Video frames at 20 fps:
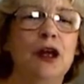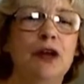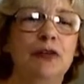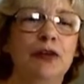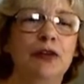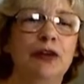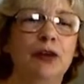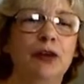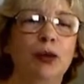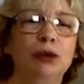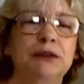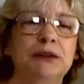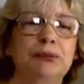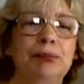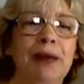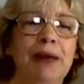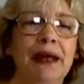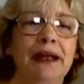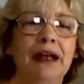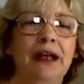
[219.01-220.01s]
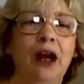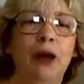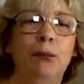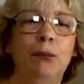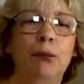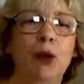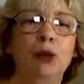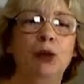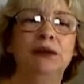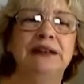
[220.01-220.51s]
for those men are
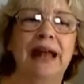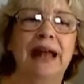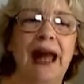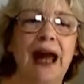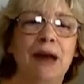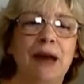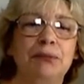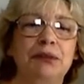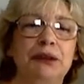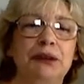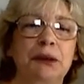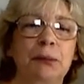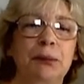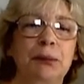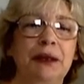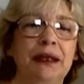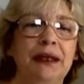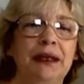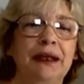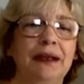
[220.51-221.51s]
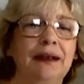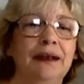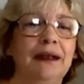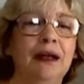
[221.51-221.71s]
most apt to be